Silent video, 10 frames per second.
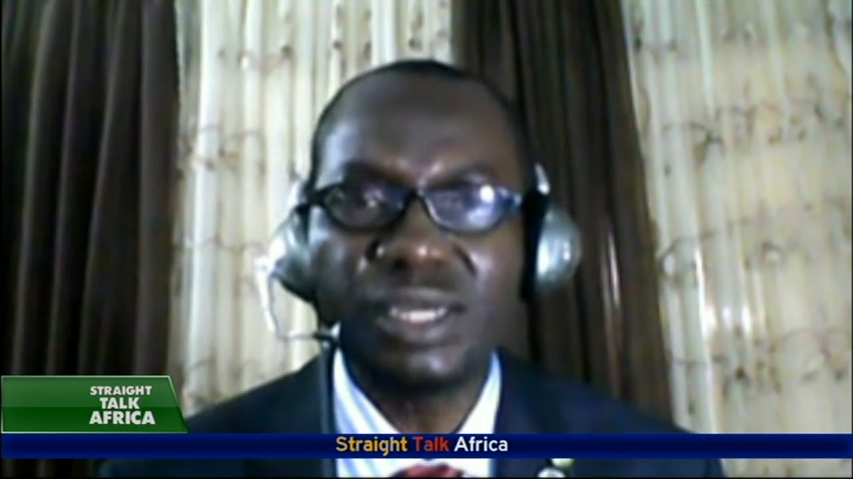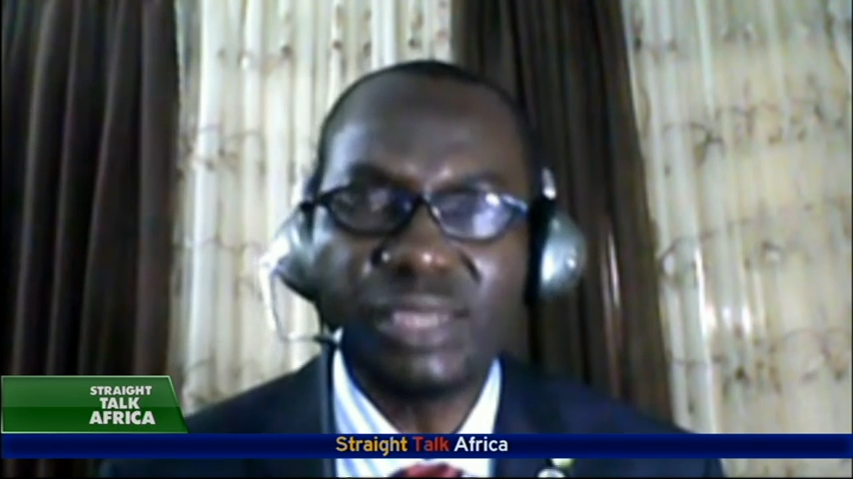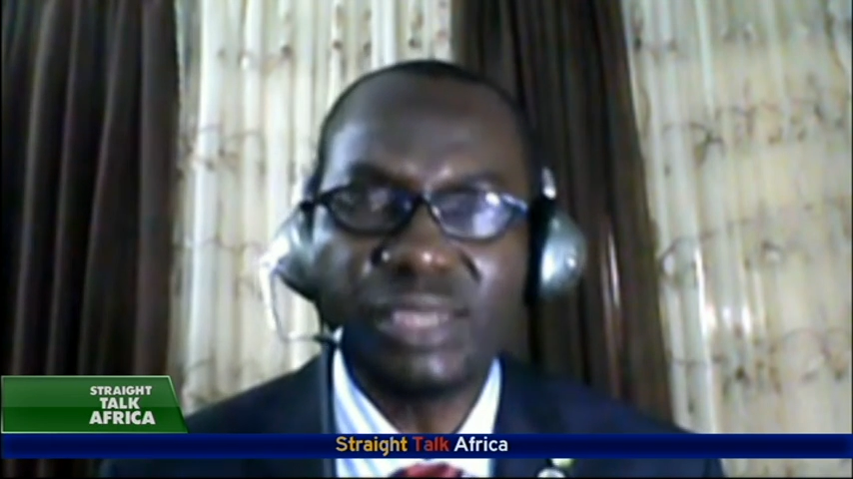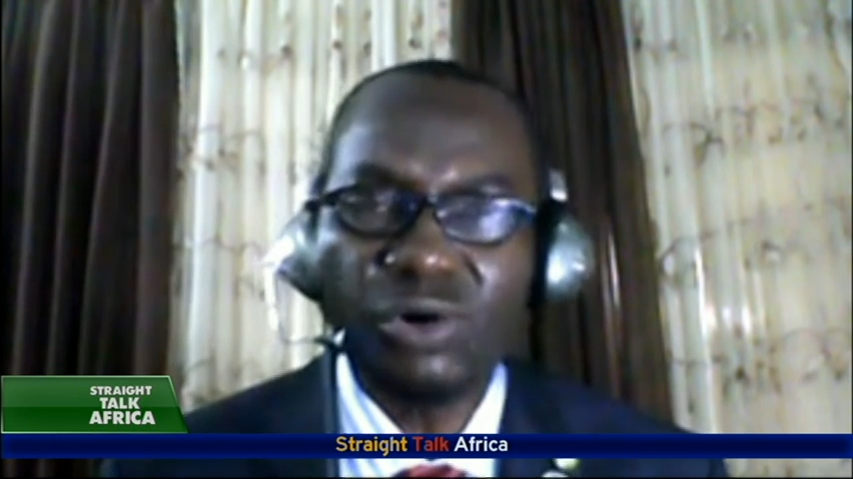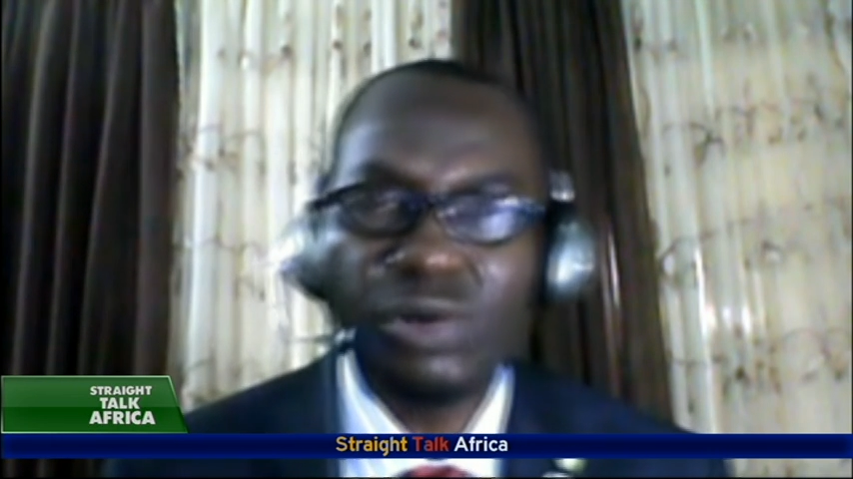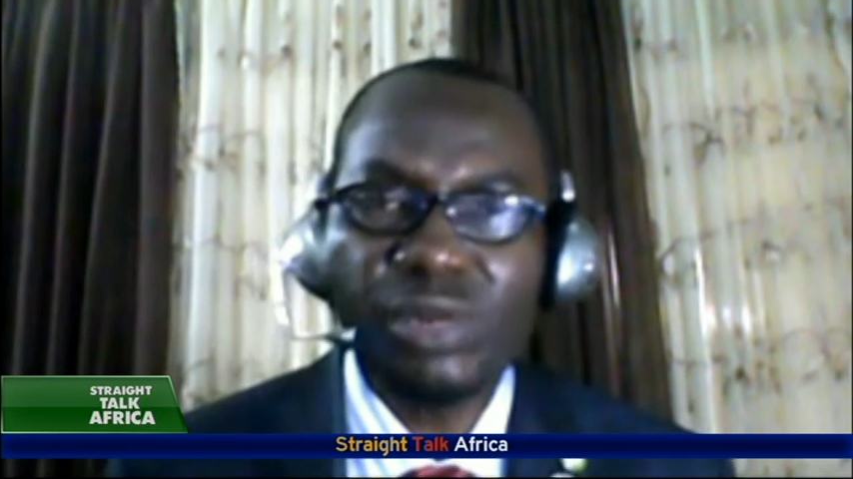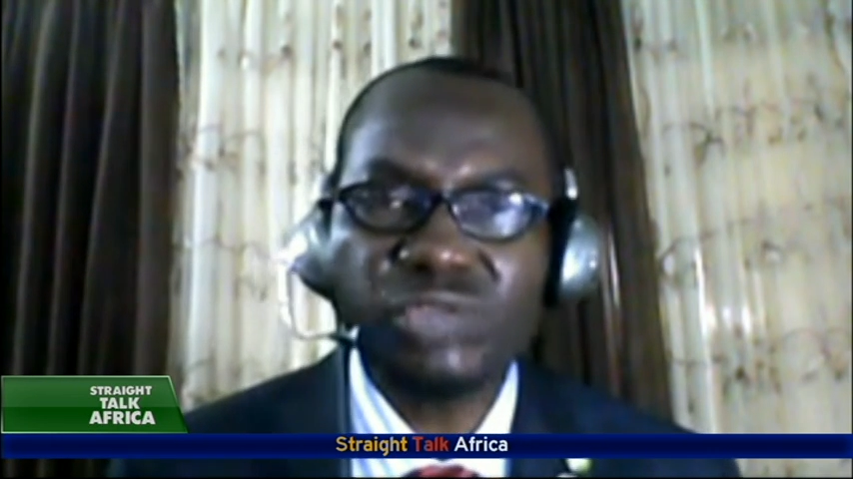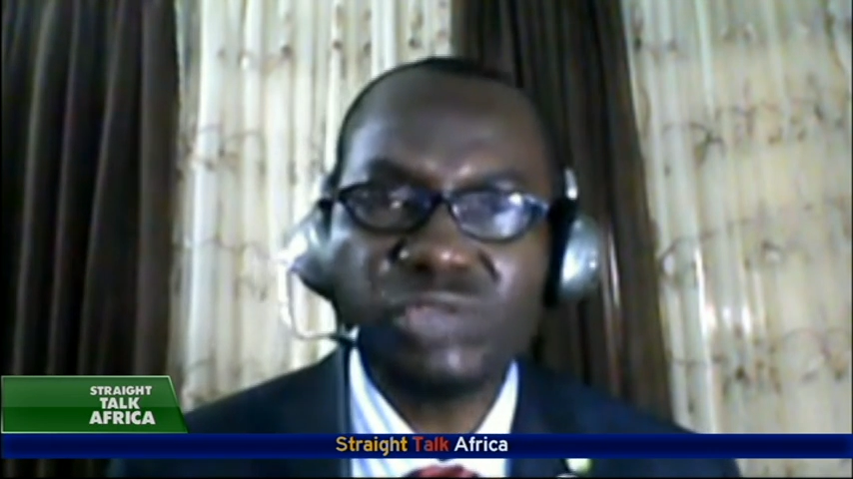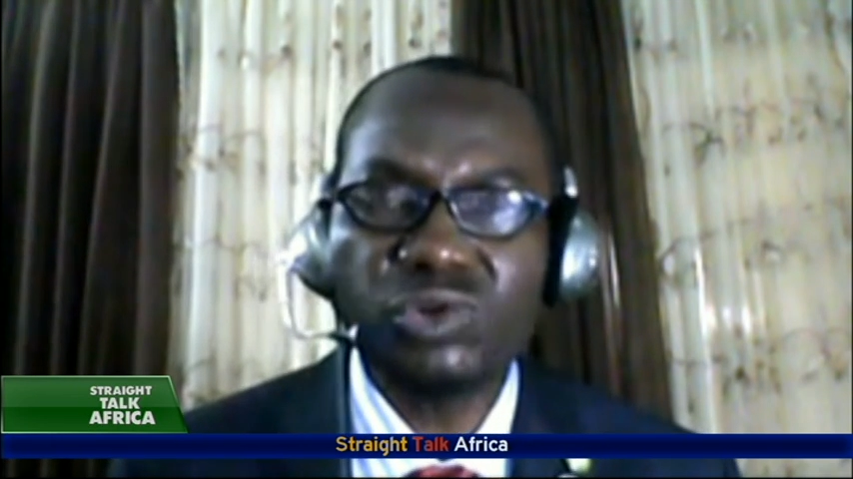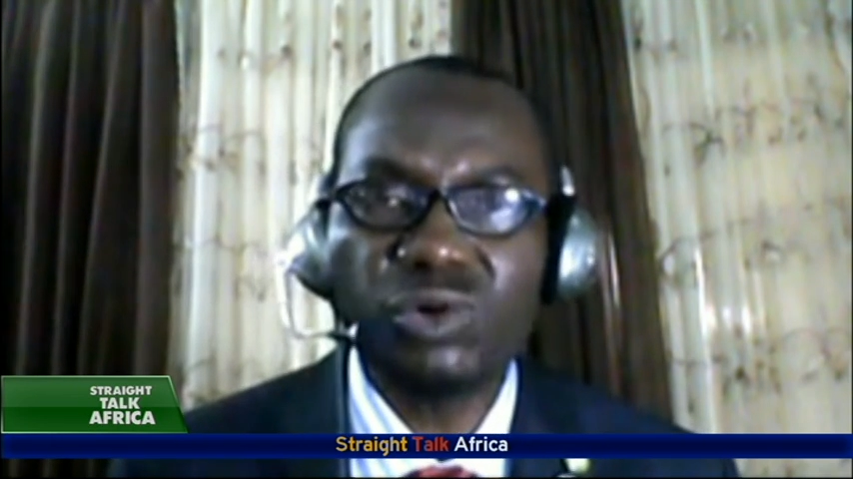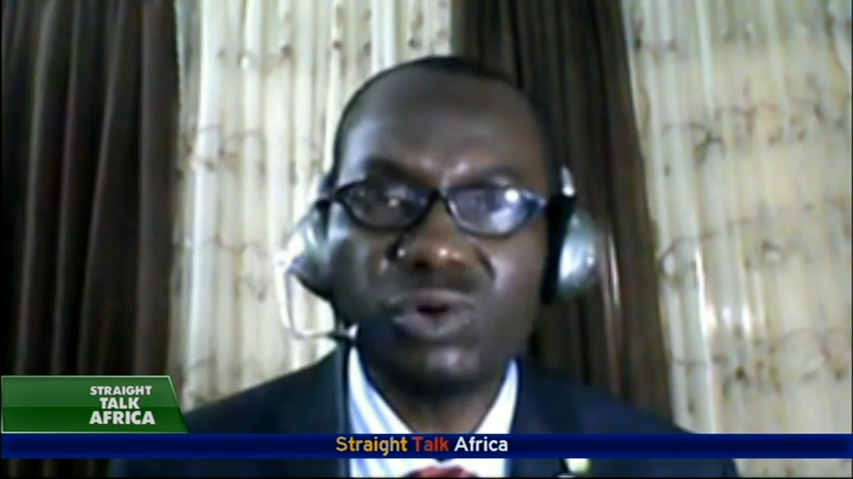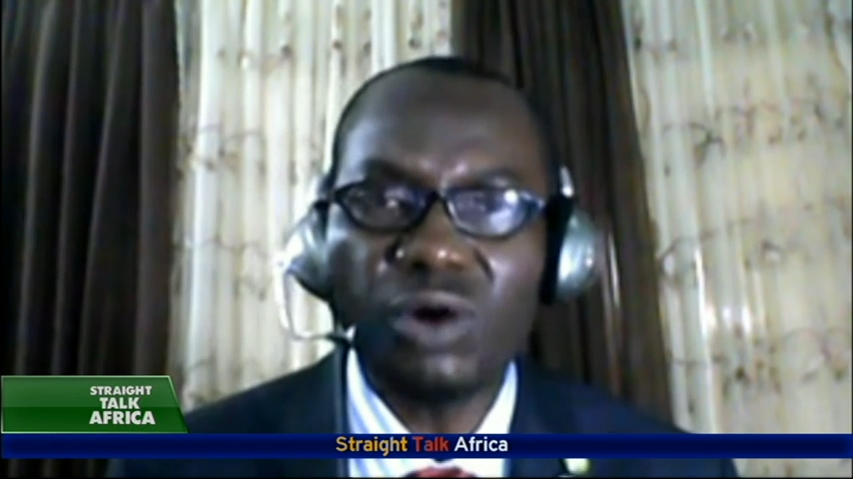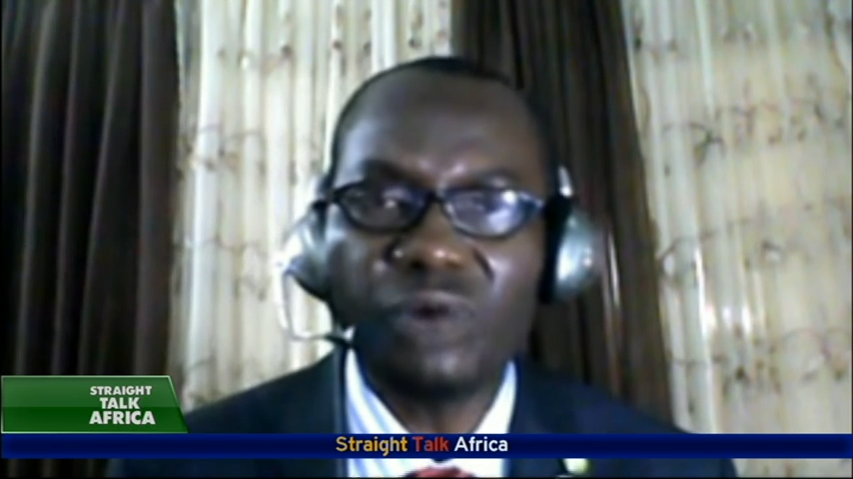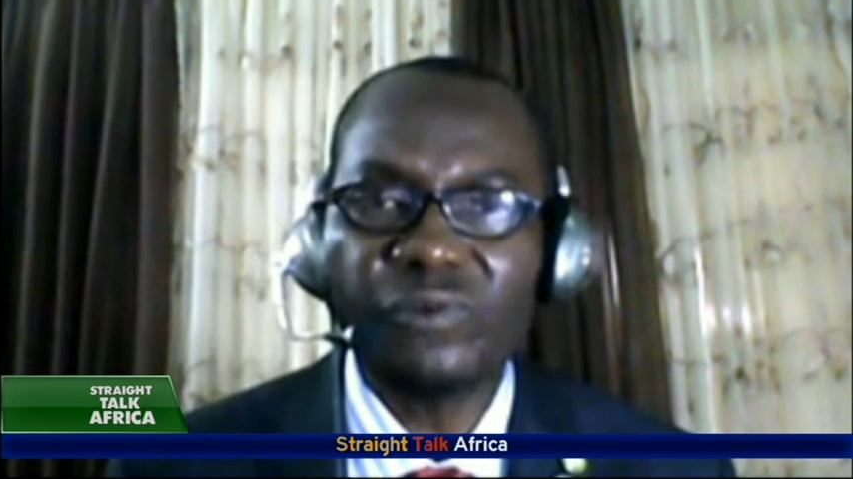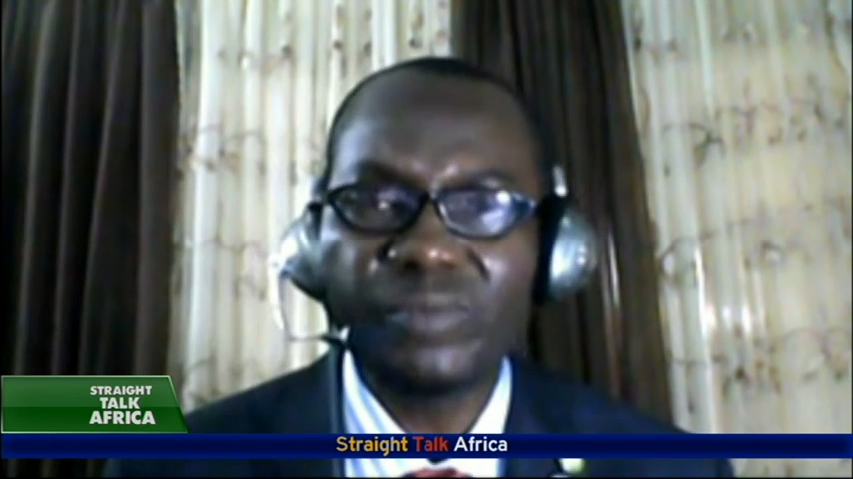whole issue
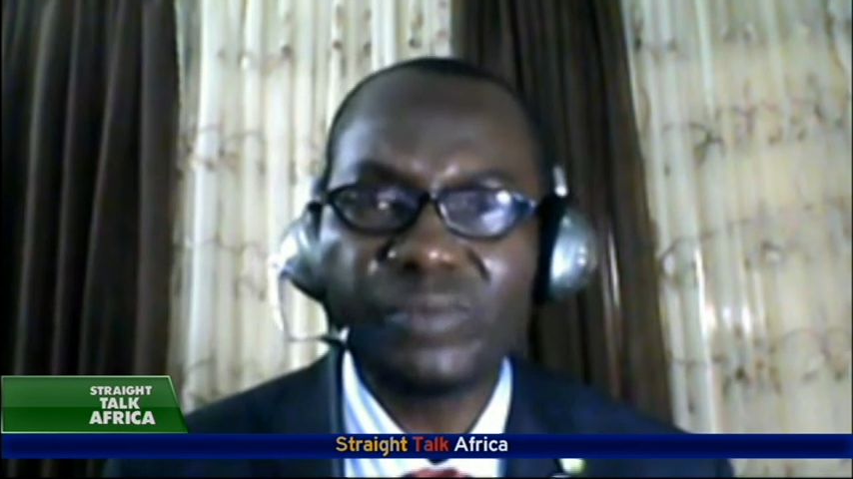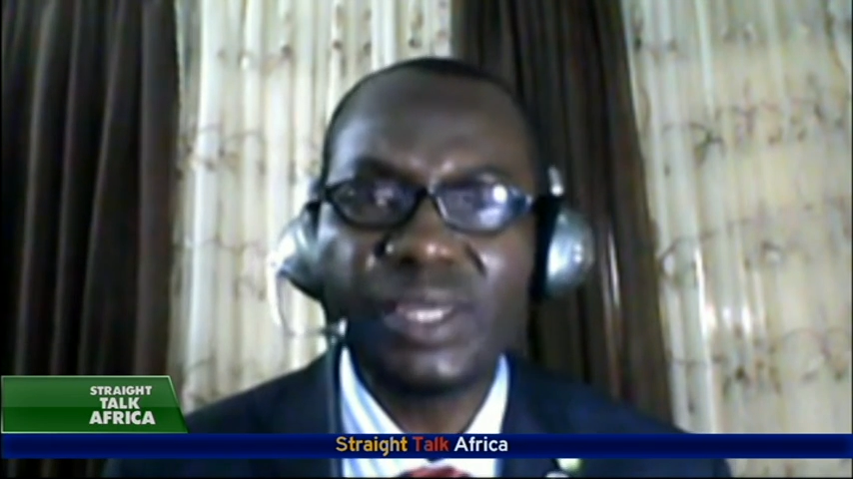of